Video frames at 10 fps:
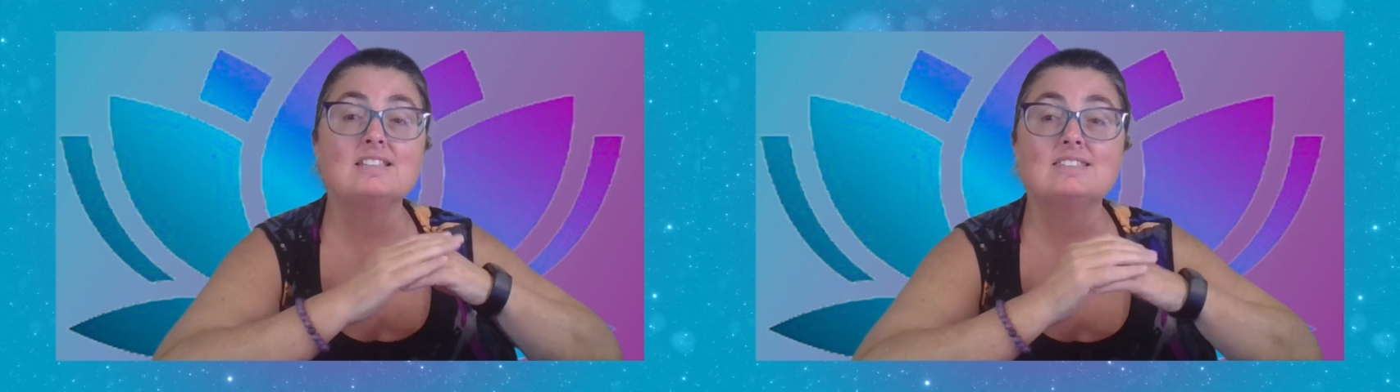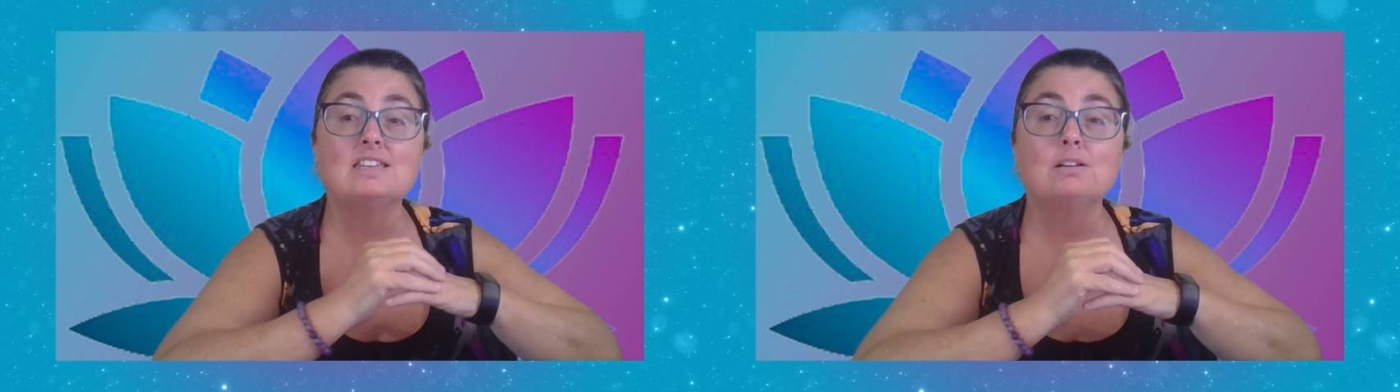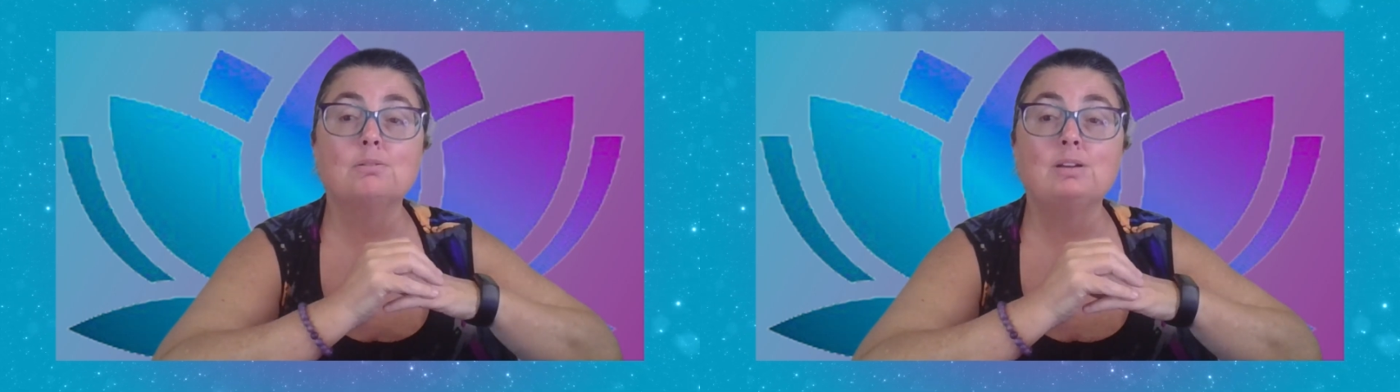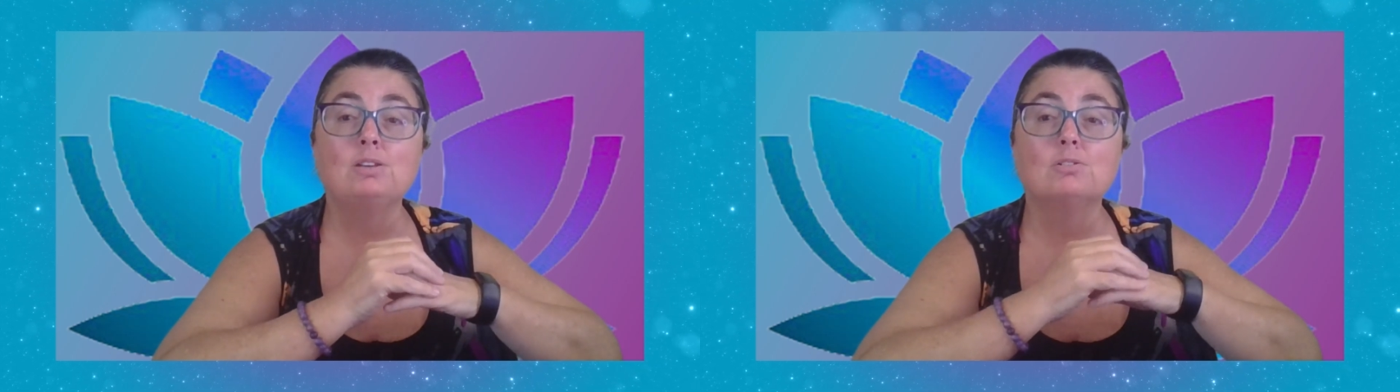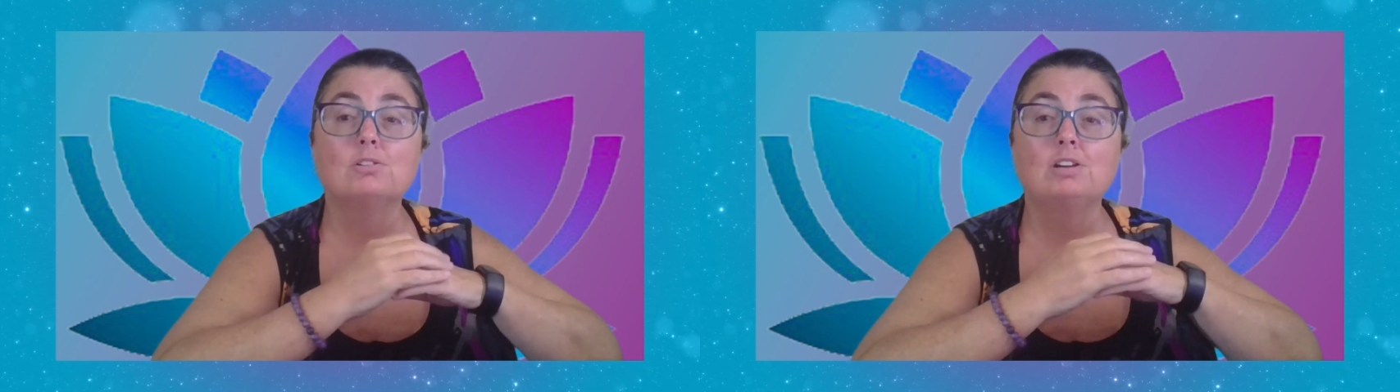to consider
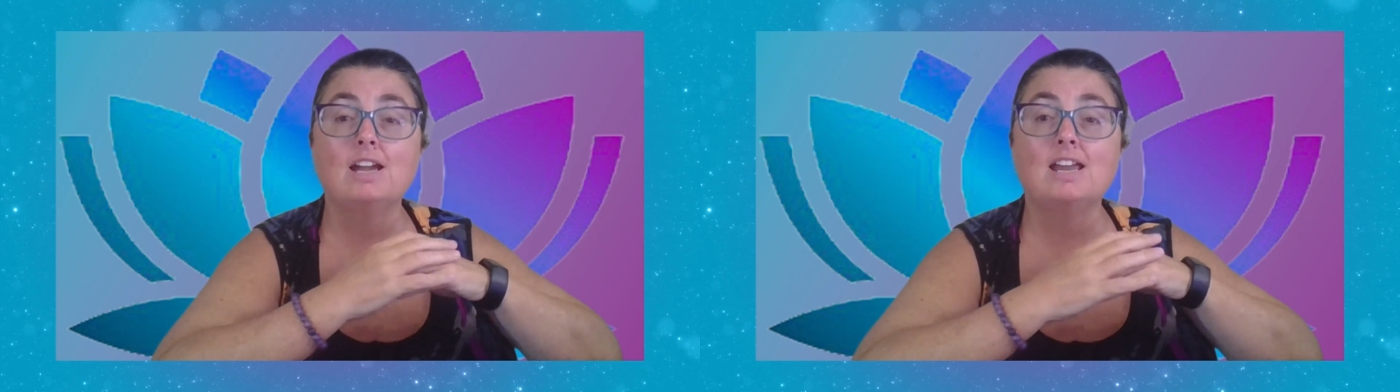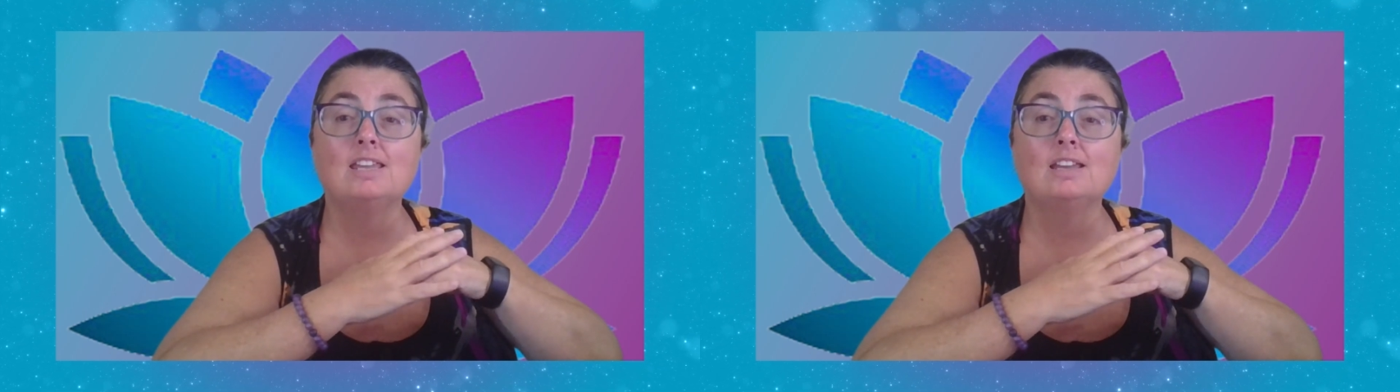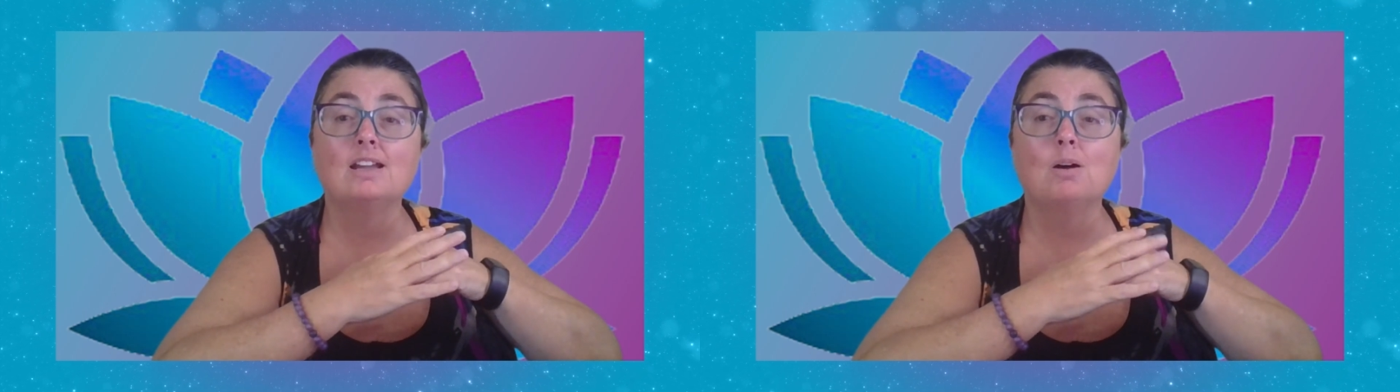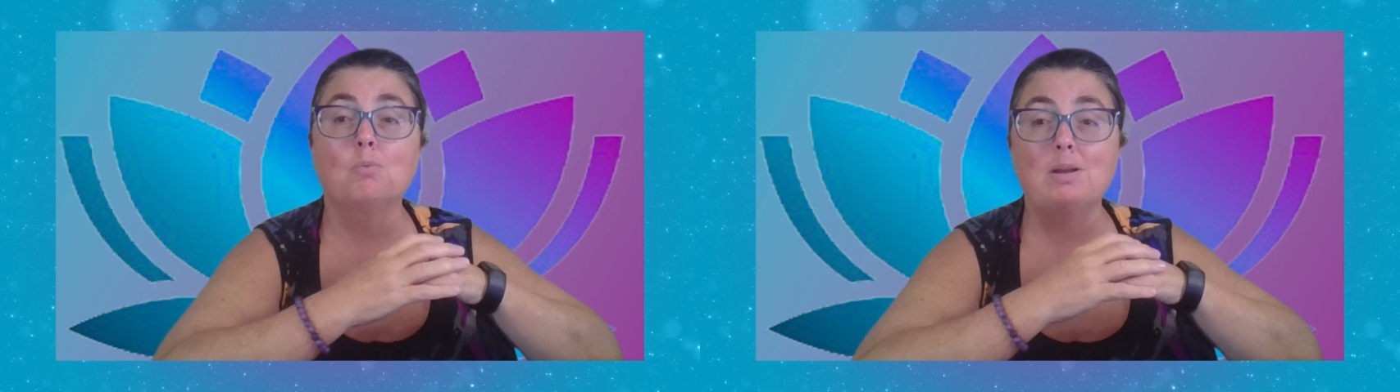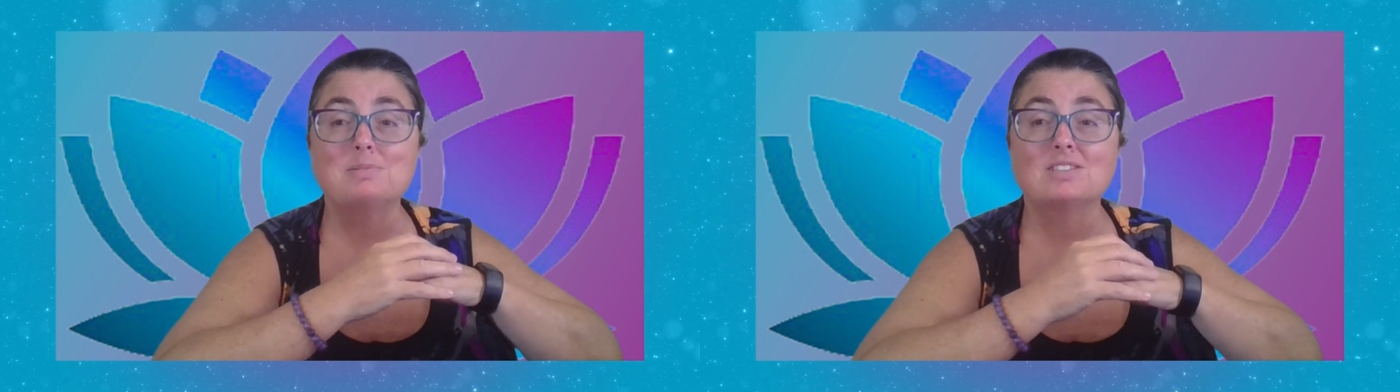when you're creating a
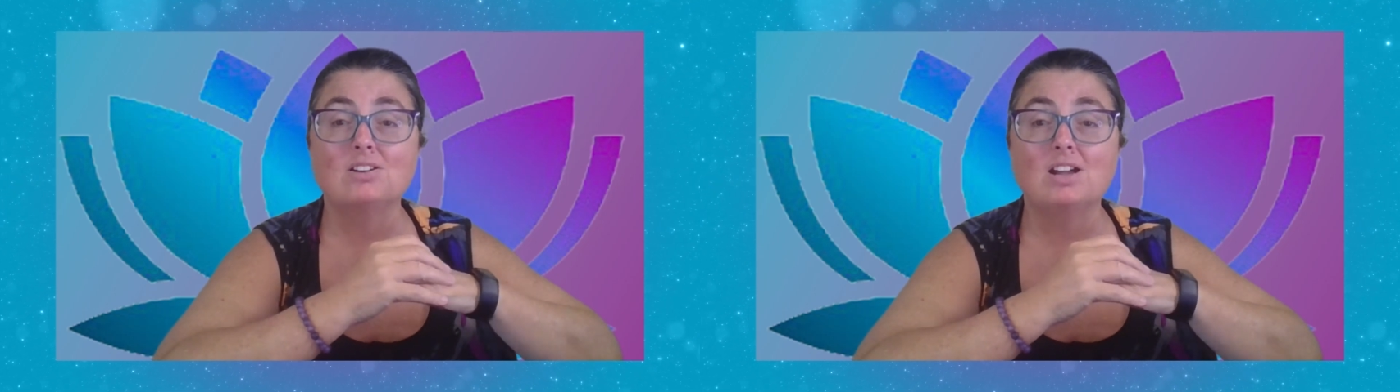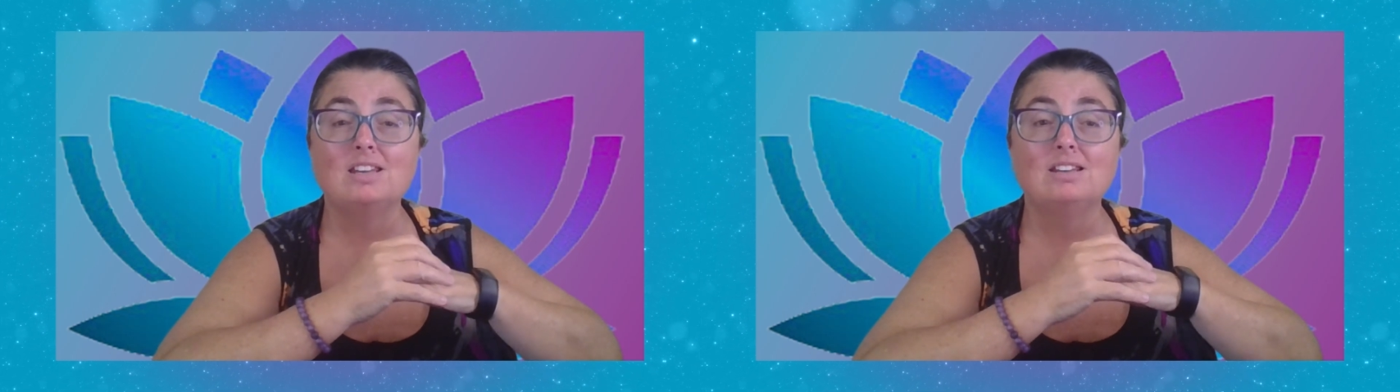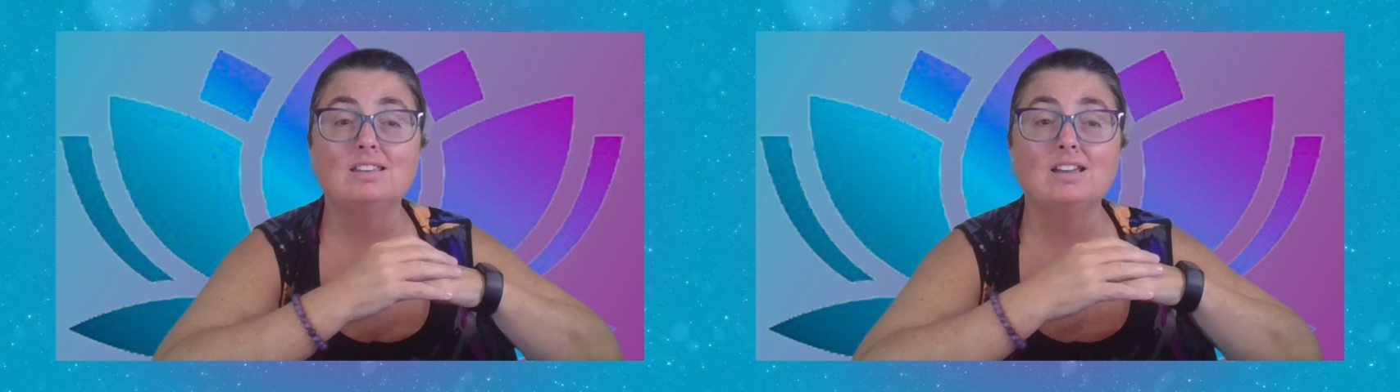website